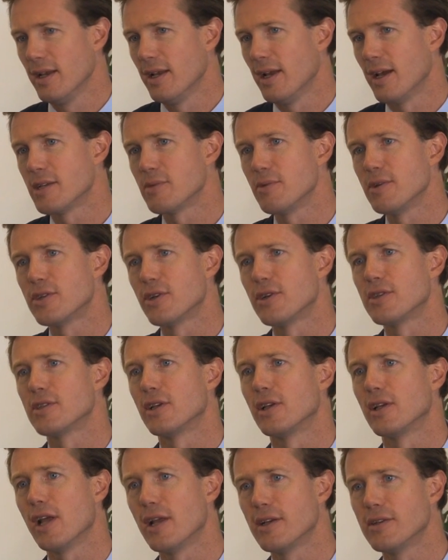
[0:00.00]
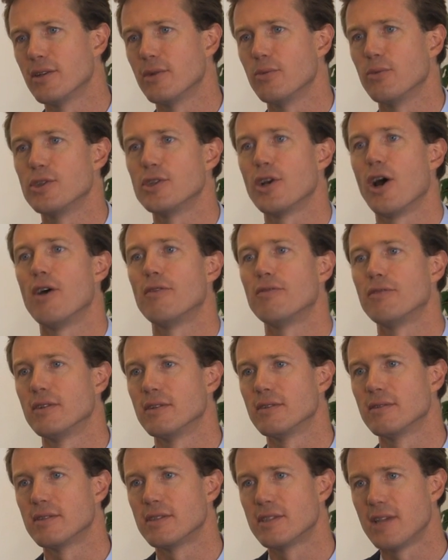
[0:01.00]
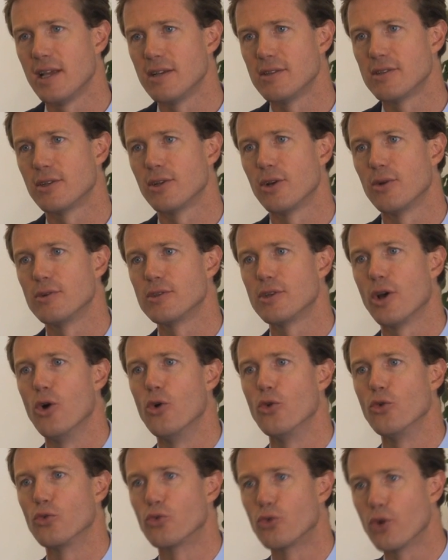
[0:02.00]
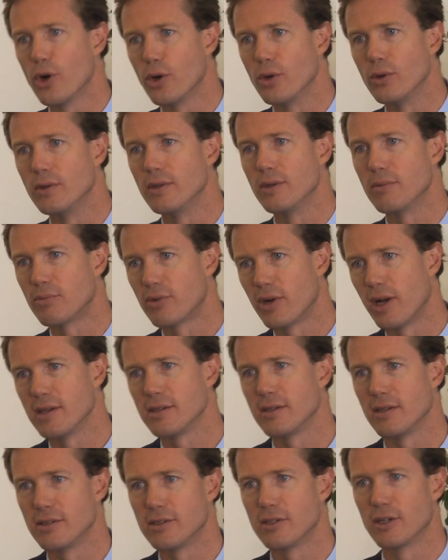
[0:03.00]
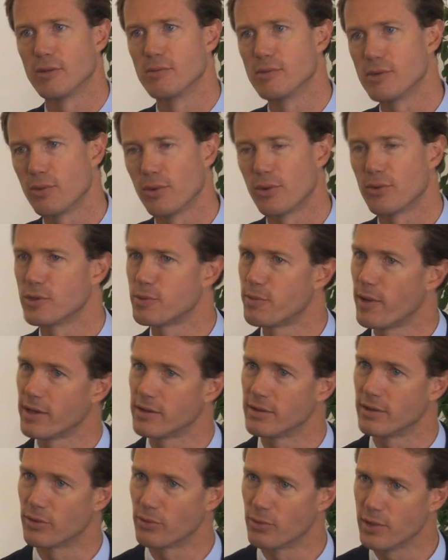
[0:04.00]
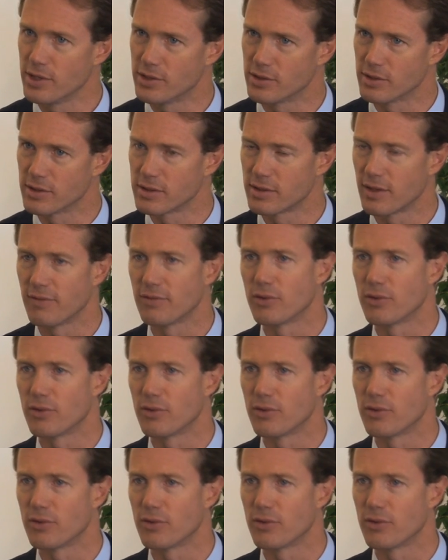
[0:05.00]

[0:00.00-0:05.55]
Now, as we turn to London, which often tends to go its own road in pricing terms with respect to the regions,